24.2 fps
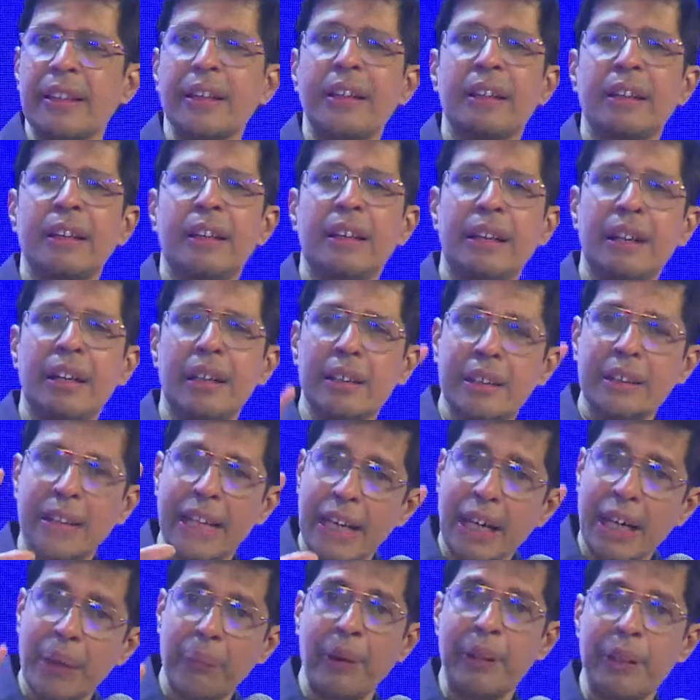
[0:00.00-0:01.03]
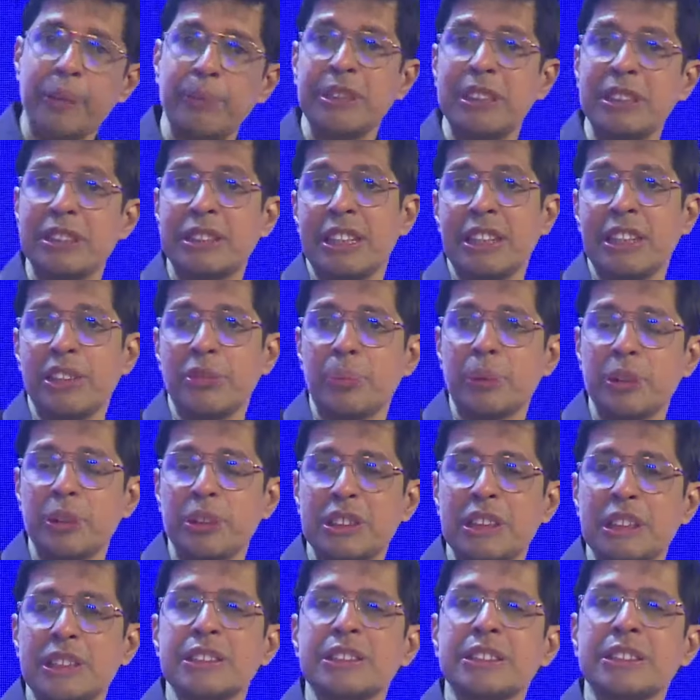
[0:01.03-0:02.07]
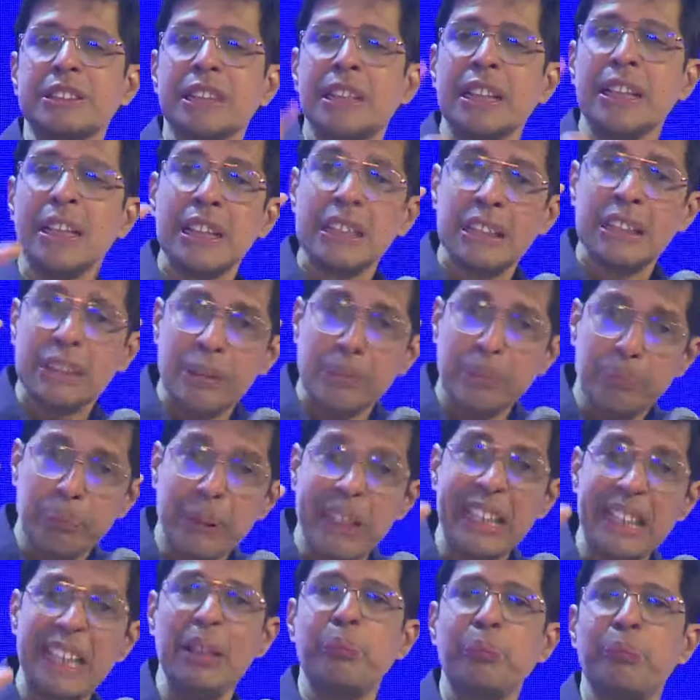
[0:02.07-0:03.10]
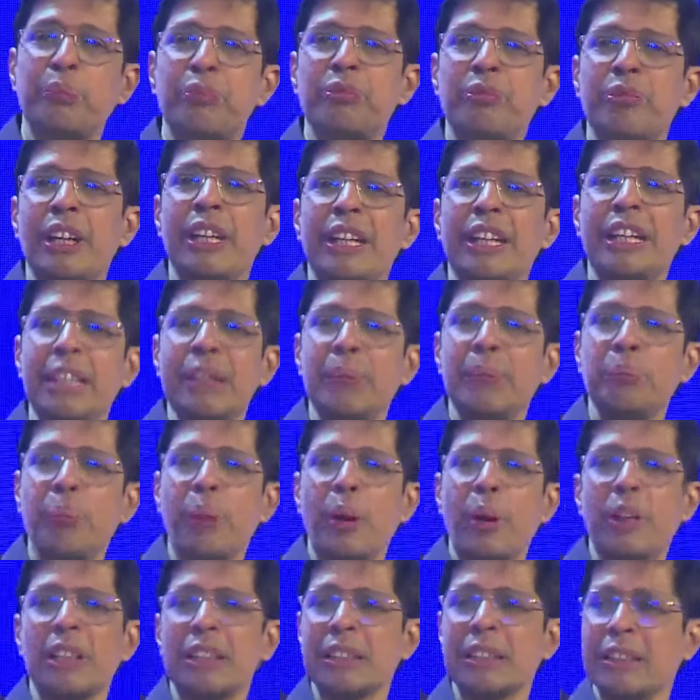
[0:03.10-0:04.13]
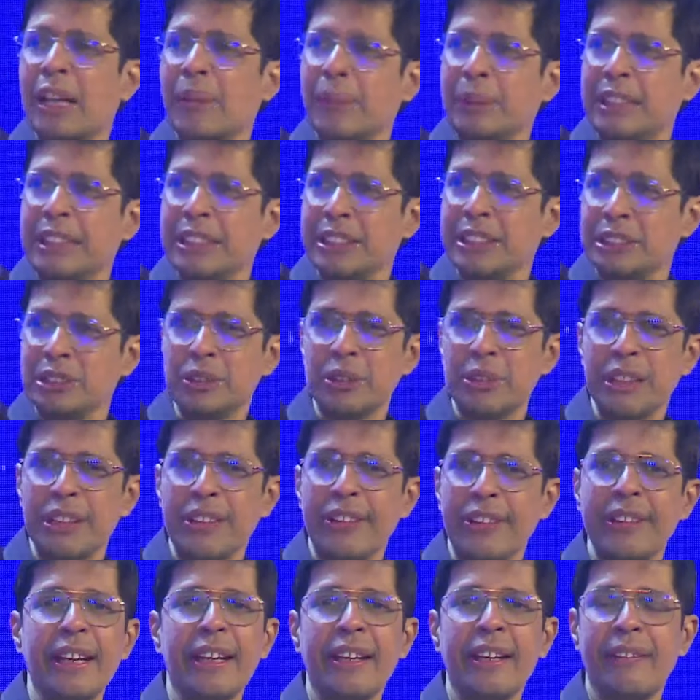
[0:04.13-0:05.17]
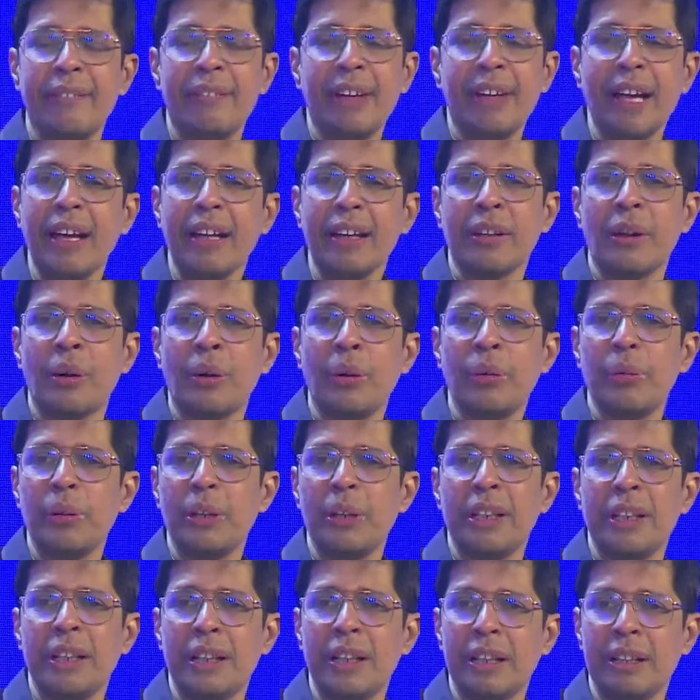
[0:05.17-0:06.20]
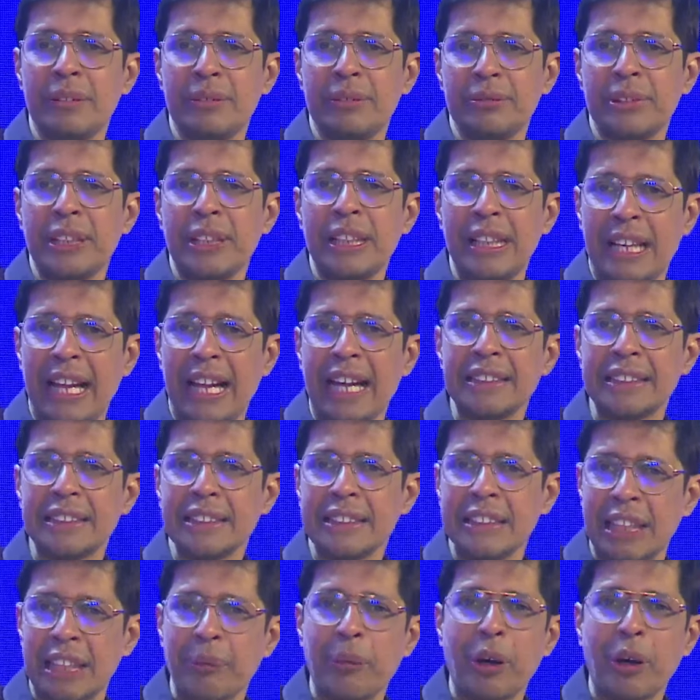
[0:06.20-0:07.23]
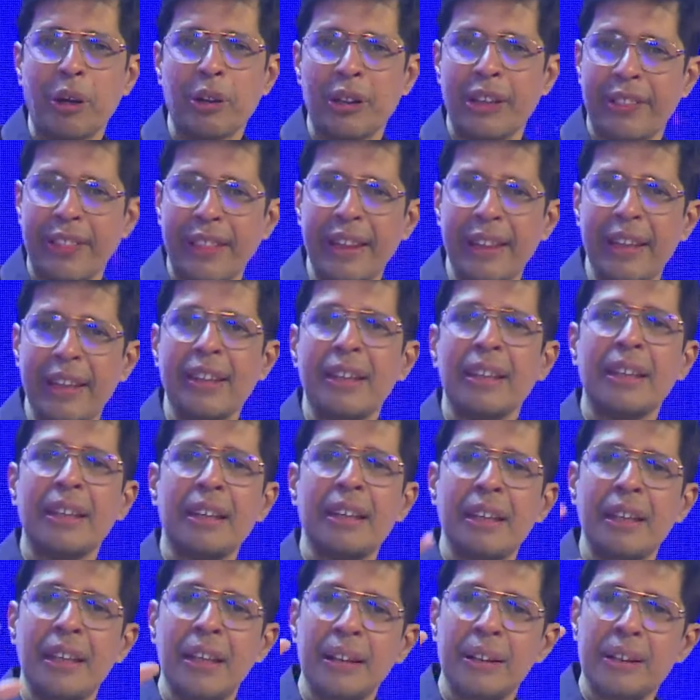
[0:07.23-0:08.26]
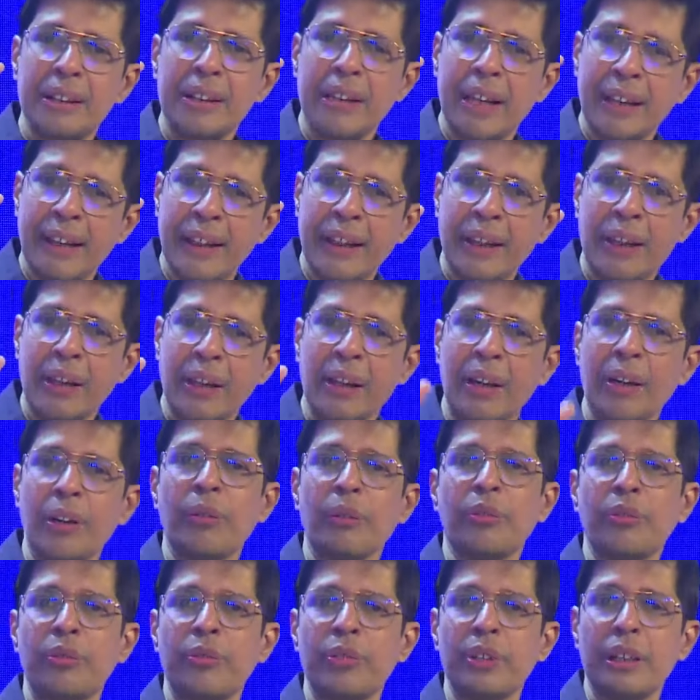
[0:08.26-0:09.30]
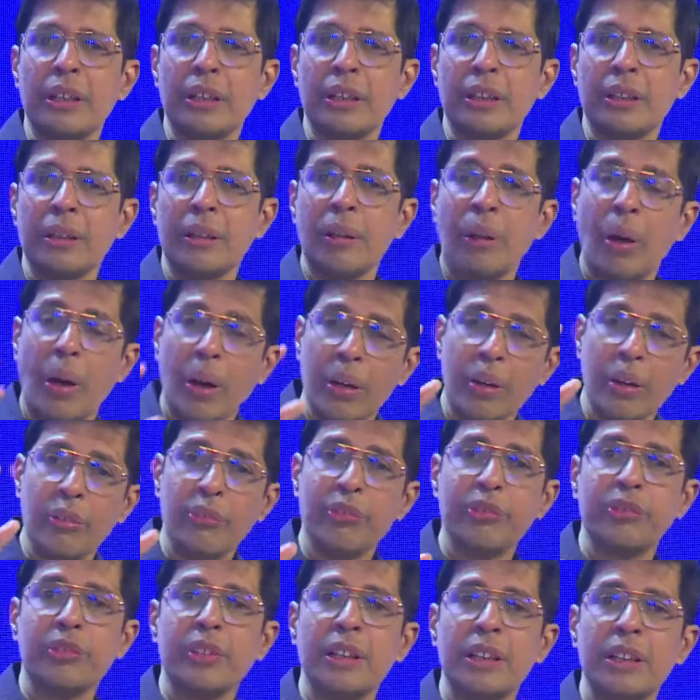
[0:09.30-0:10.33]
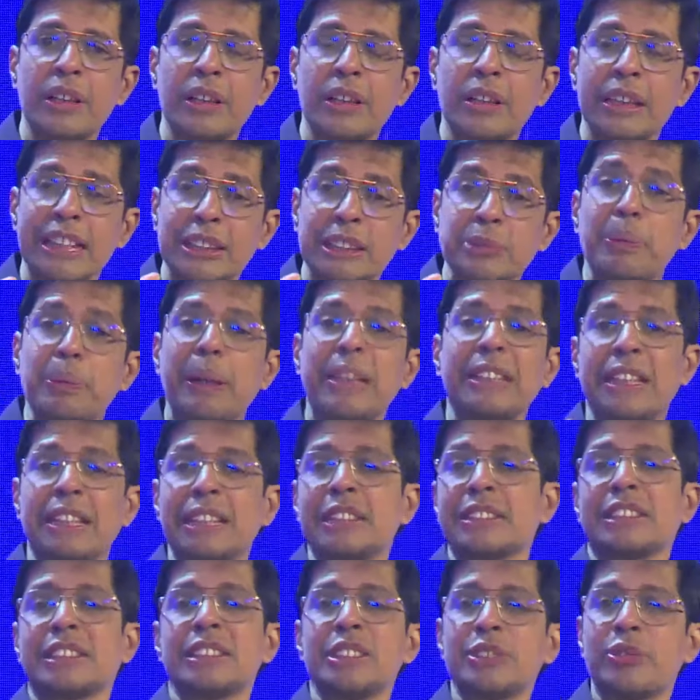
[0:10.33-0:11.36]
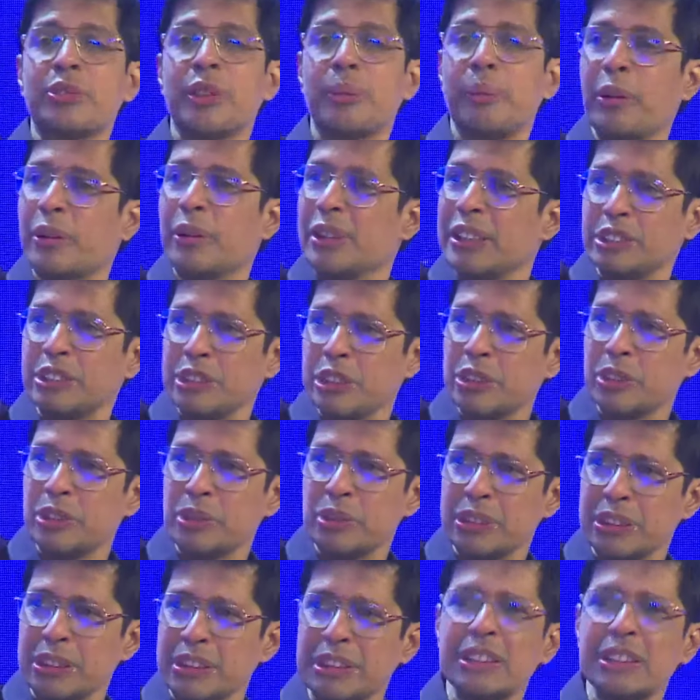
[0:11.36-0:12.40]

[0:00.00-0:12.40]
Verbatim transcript: uh, take up administrative positions, be in very important committees today. See, we are now in a very large democracy. There is a lot of lot of uh, expectations from our institution,